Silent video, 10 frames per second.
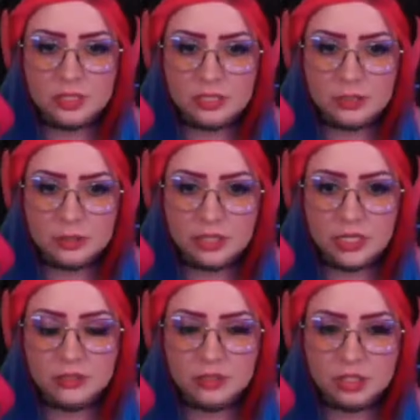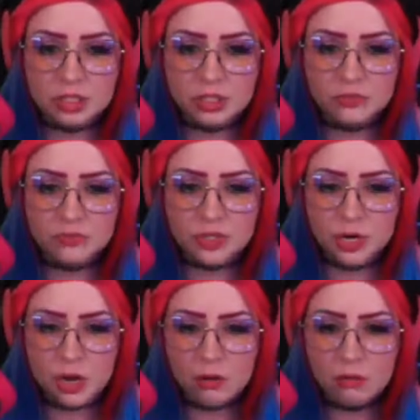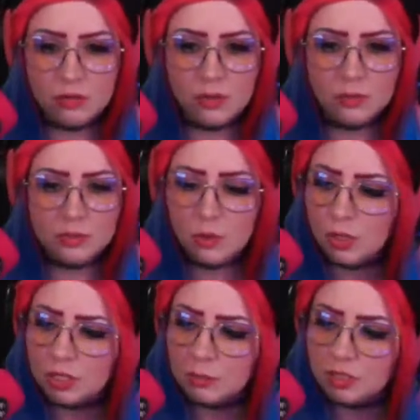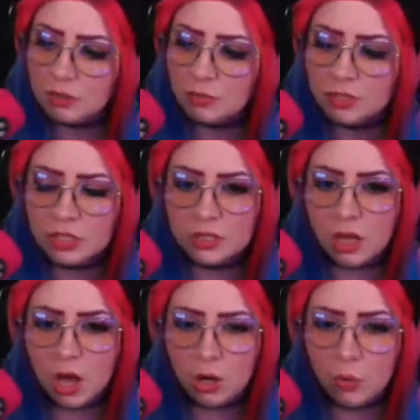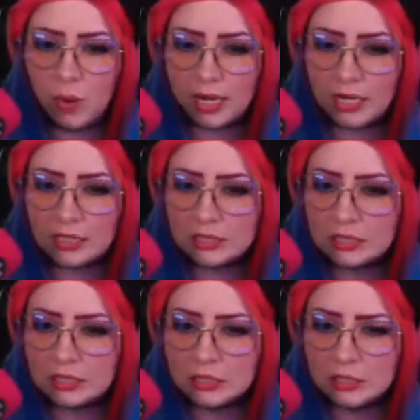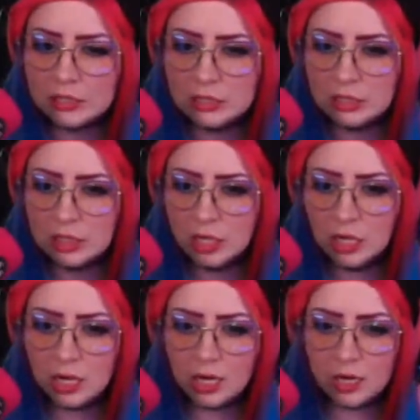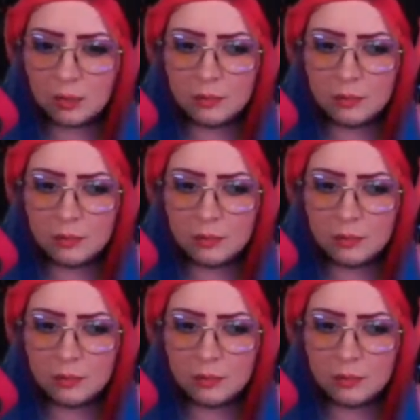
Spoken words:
creators should have known it was going to be a really long wait. And